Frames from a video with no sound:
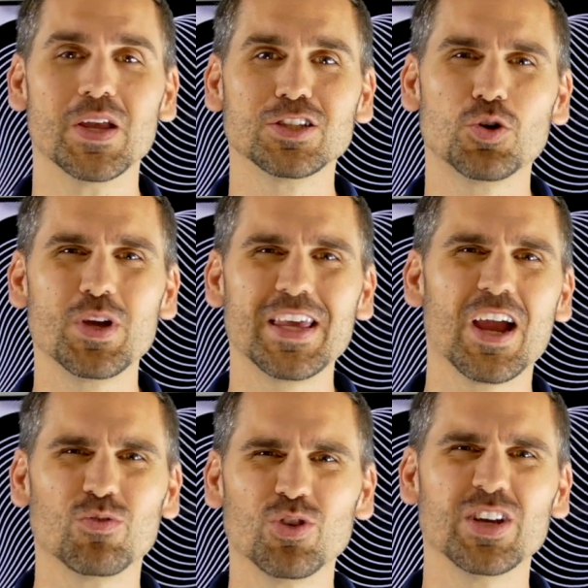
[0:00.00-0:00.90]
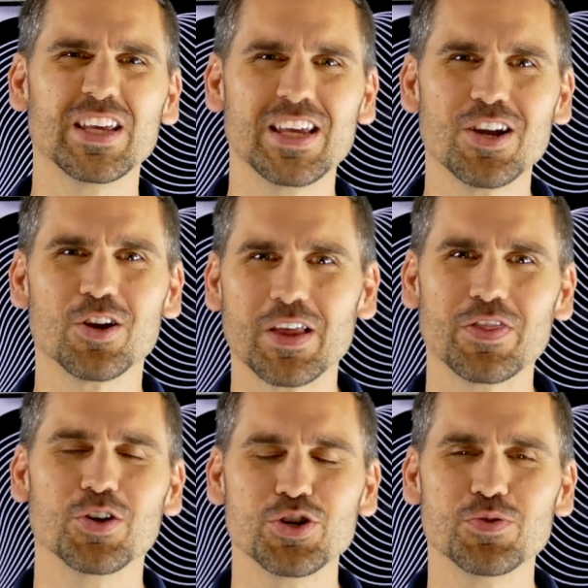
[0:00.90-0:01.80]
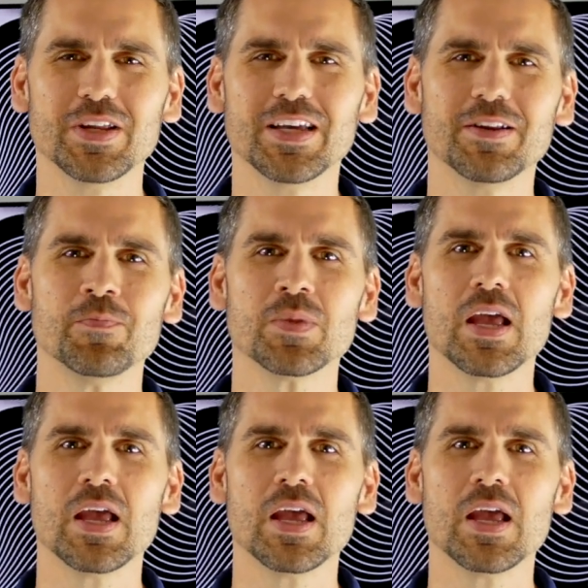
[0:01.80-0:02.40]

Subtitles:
so we can't really hear that they're doing it.